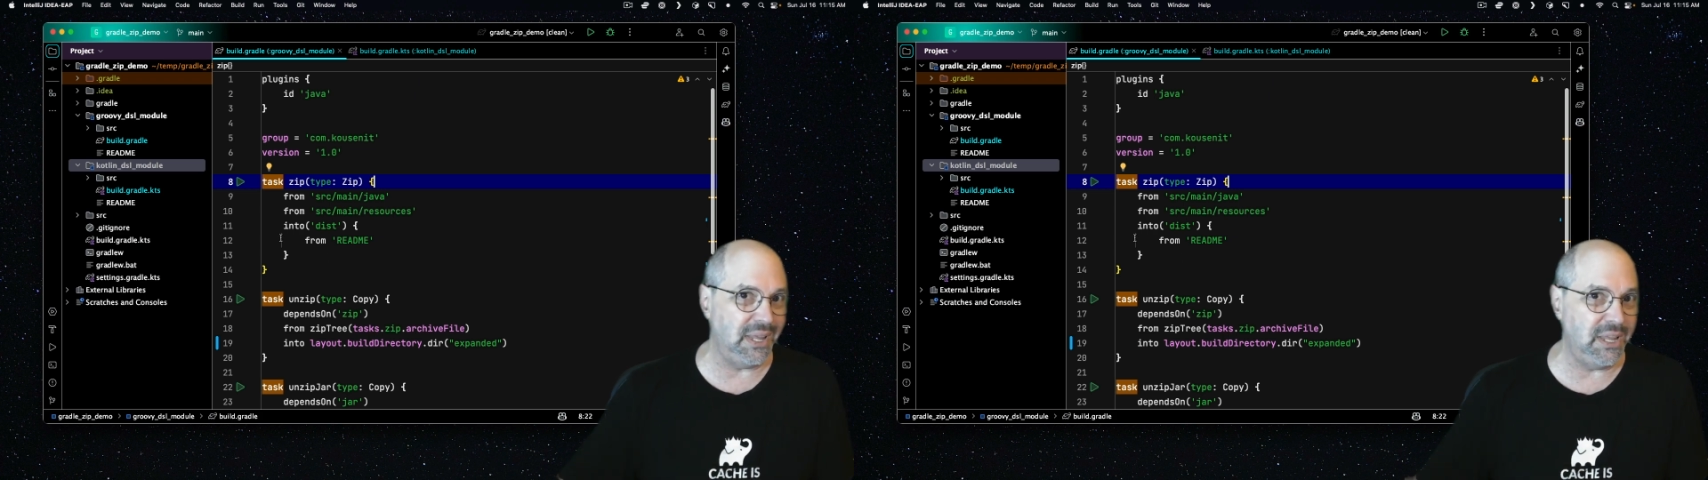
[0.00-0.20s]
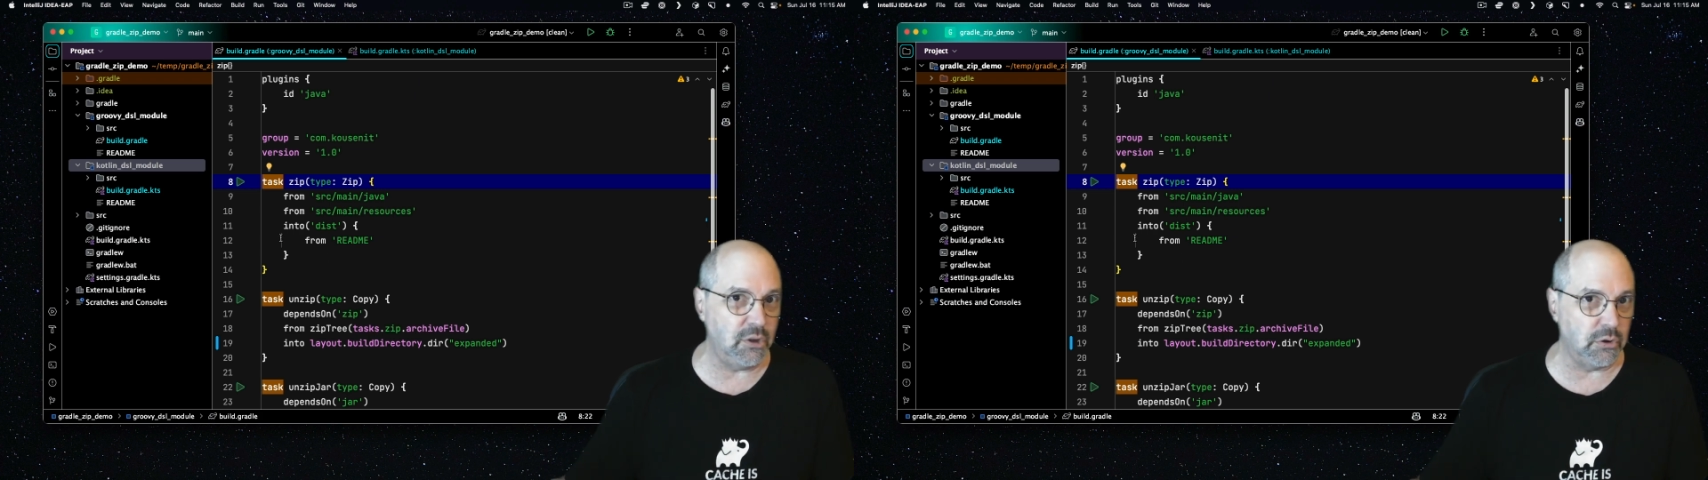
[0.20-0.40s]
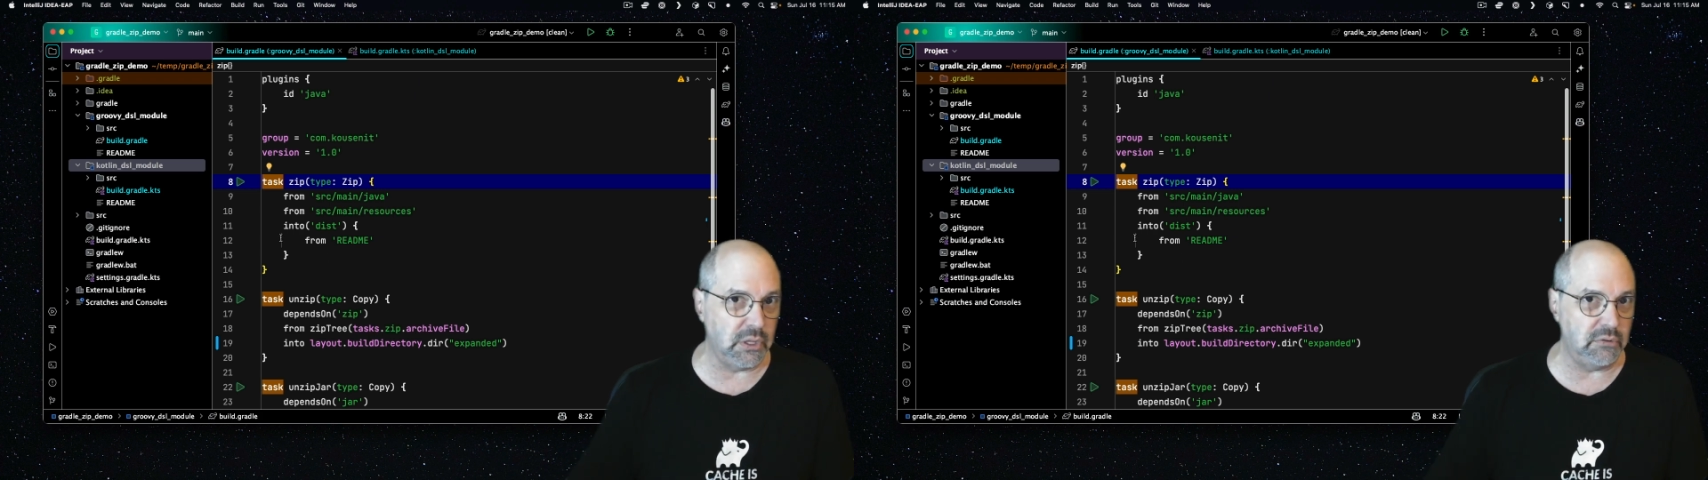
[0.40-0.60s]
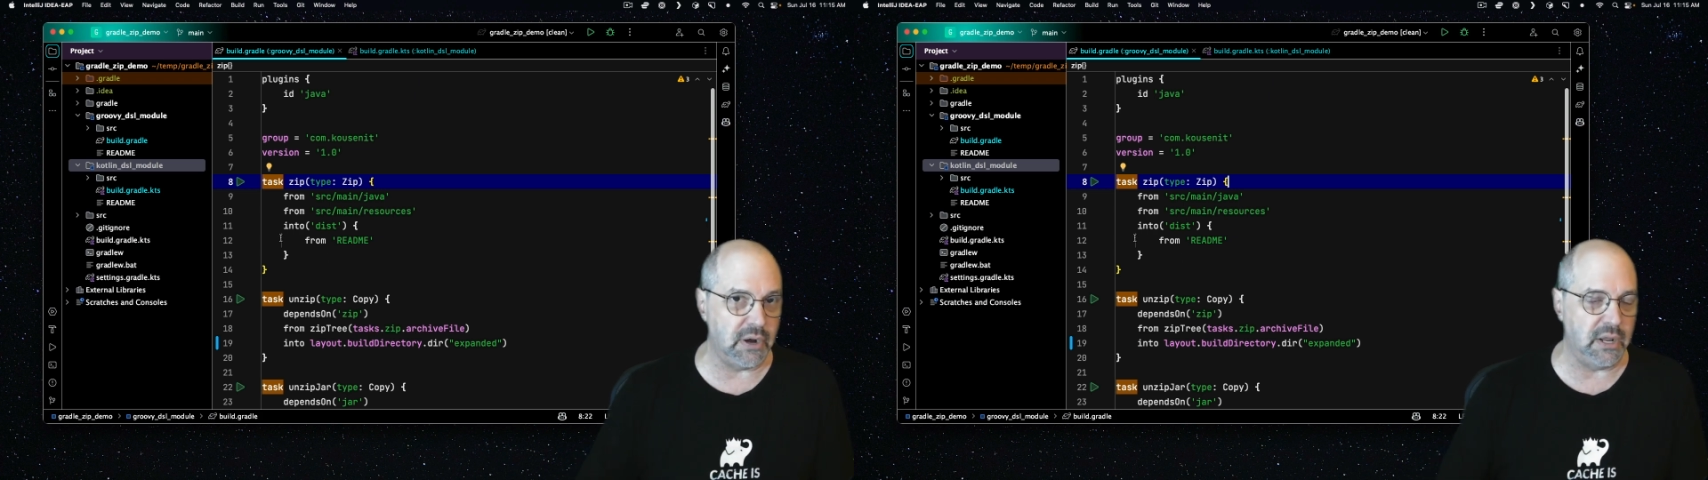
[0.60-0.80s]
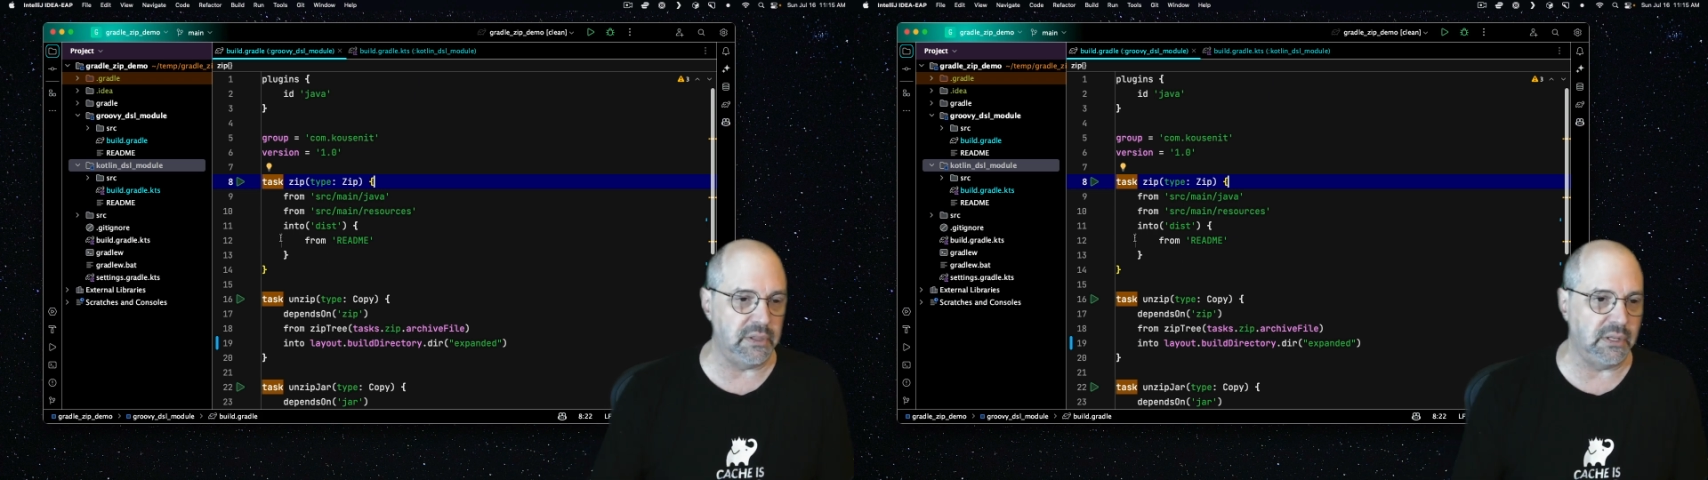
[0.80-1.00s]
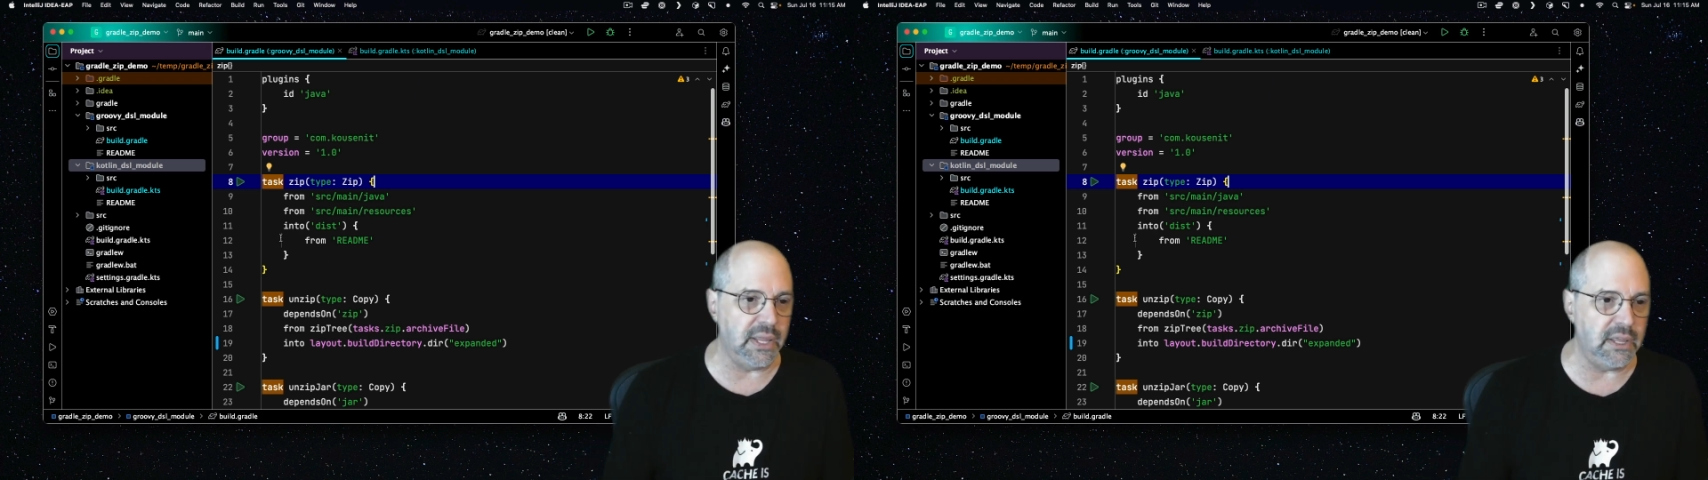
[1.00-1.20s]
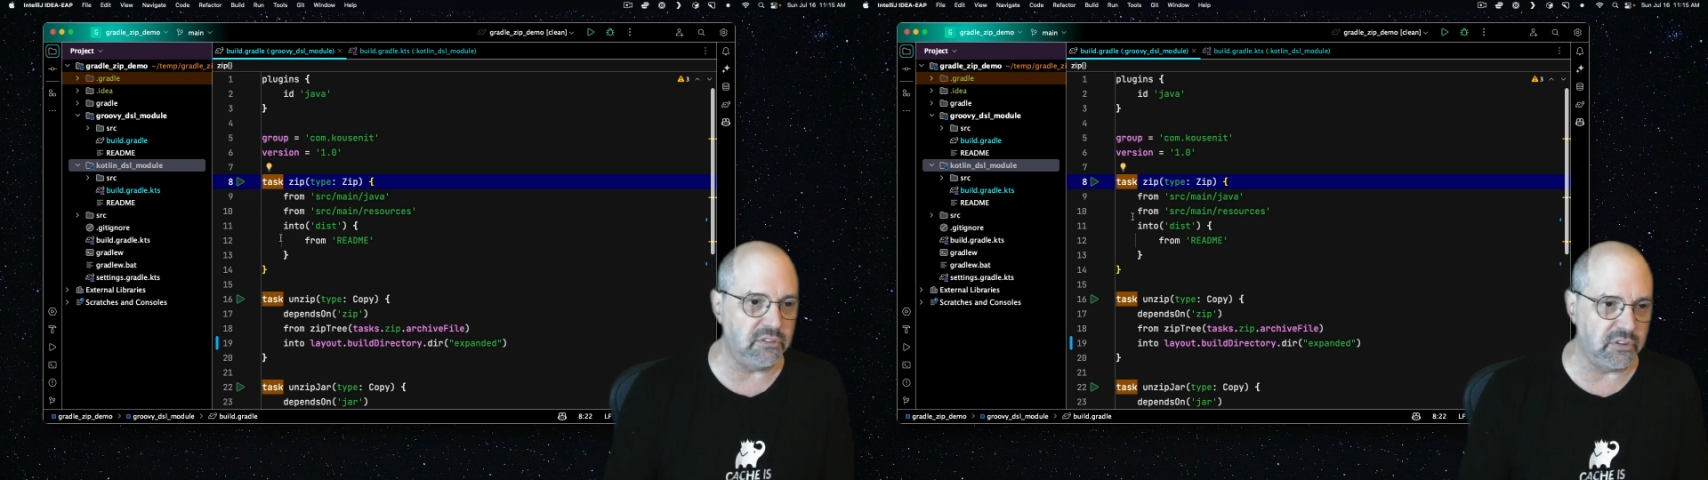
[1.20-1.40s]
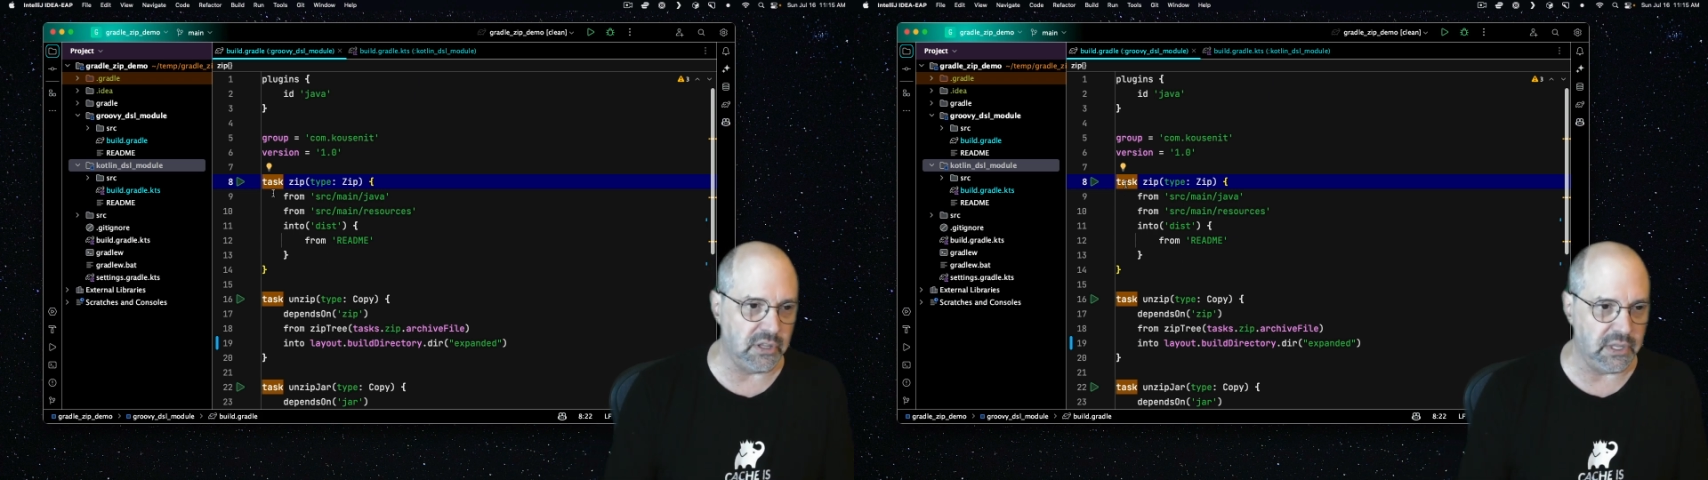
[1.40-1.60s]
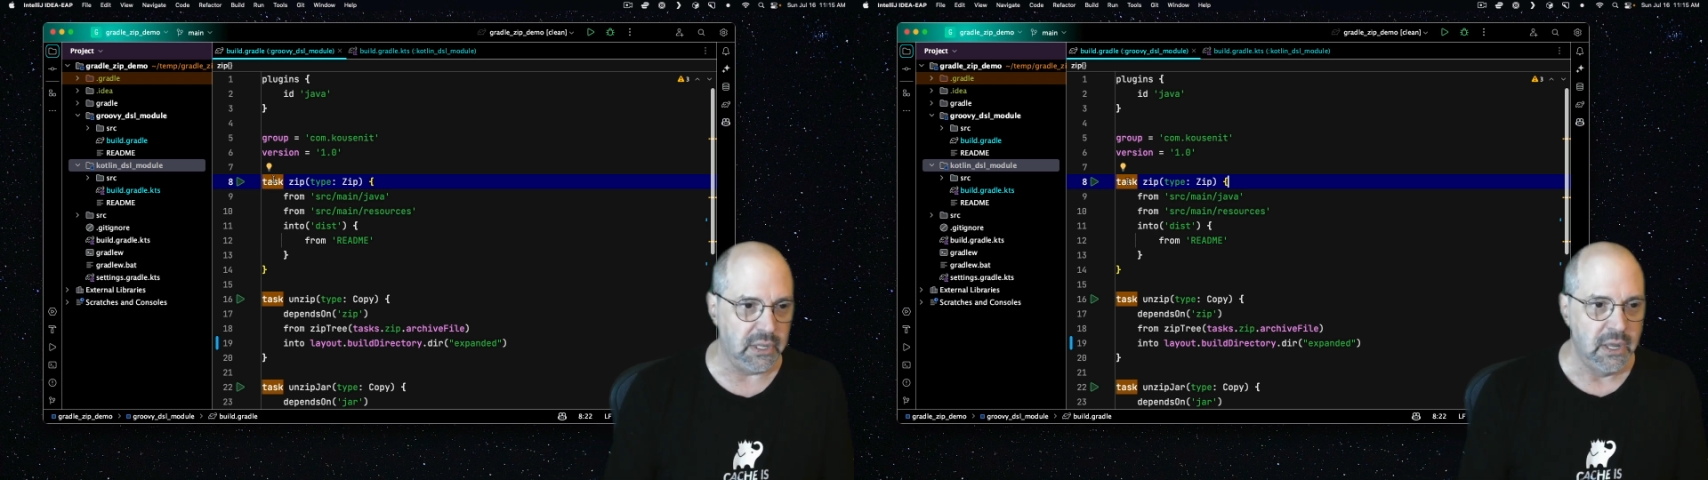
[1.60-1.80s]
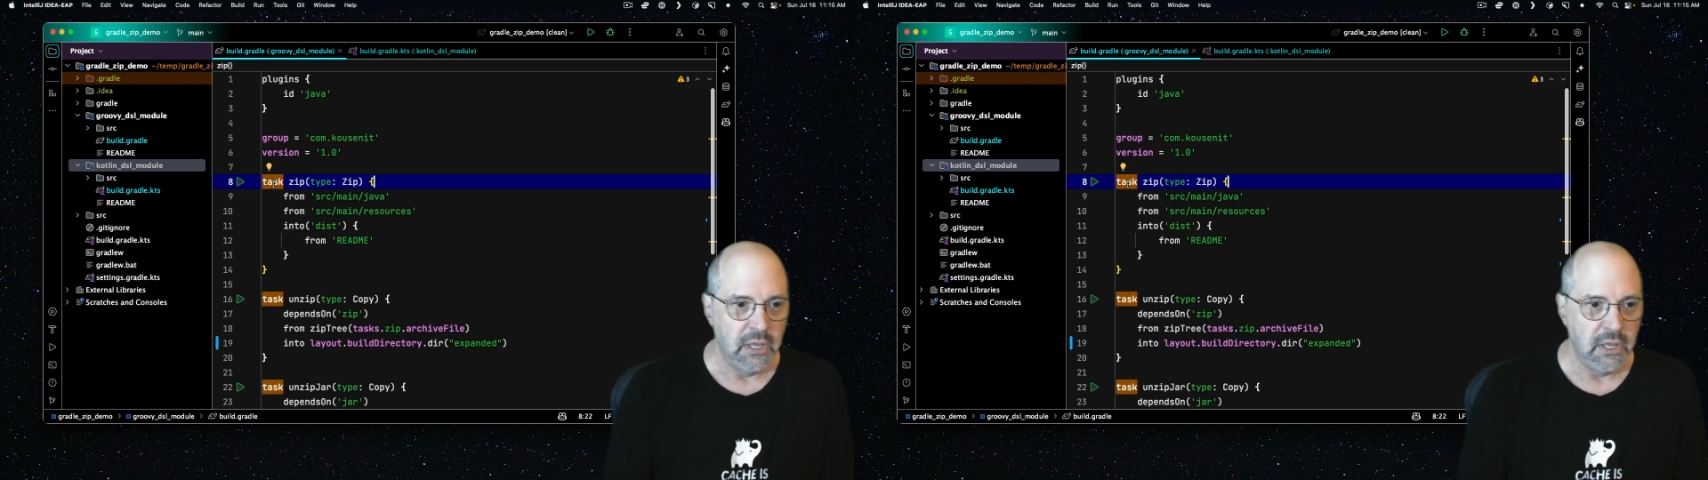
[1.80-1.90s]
eagerly rather than lazily.